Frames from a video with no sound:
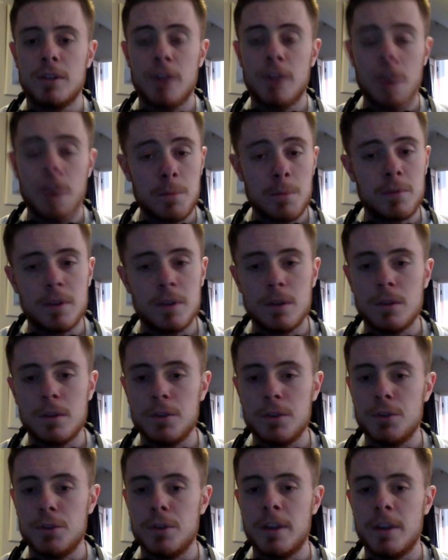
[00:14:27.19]
And hopefully you'll
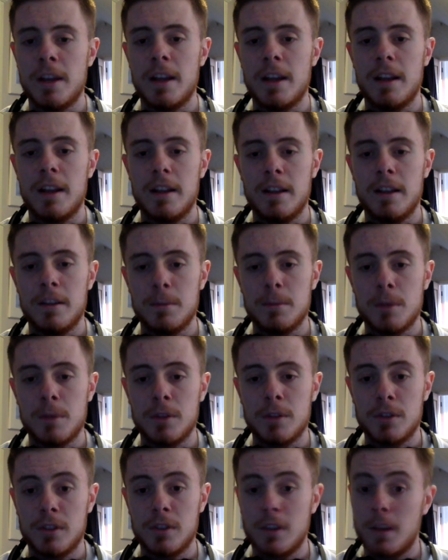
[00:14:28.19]
enjoy that as
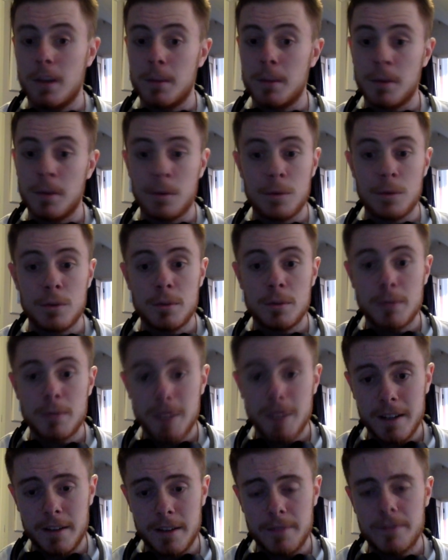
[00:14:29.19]
much as I'm going to enjoy
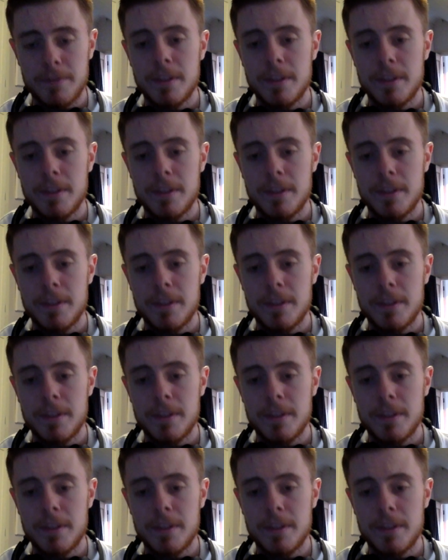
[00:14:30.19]
playing it.